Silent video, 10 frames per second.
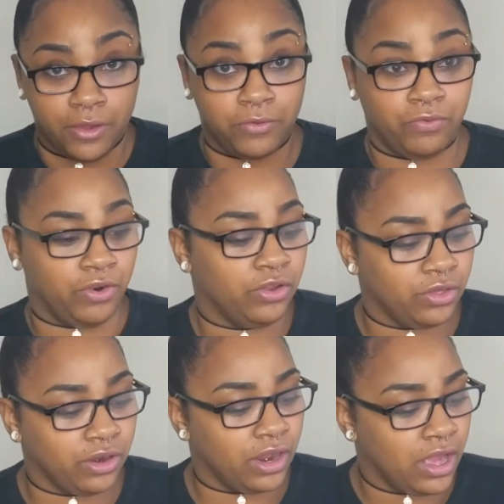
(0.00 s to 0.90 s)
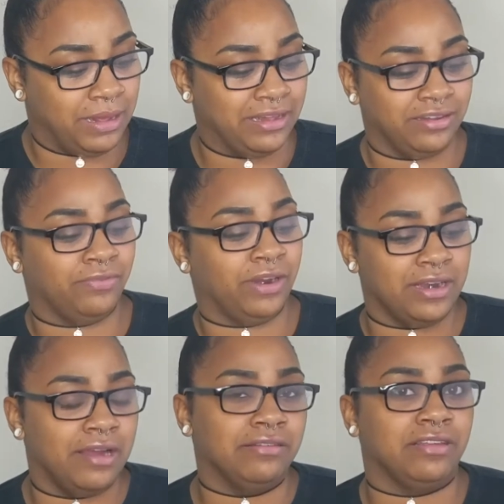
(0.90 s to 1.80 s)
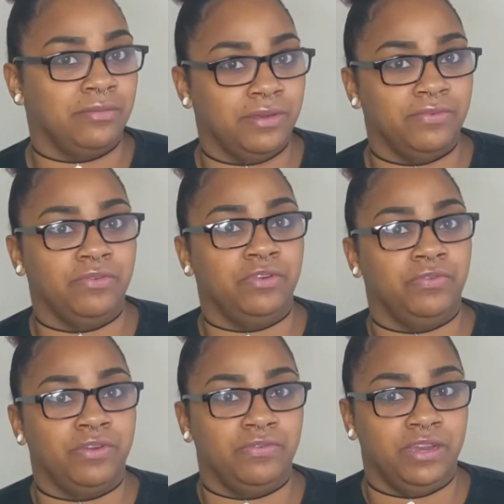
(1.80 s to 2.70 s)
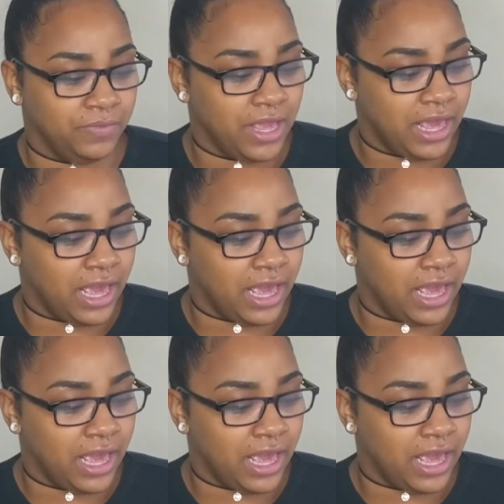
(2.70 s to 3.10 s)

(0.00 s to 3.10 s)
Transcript: further. As of right now, it's going to be a 50-50.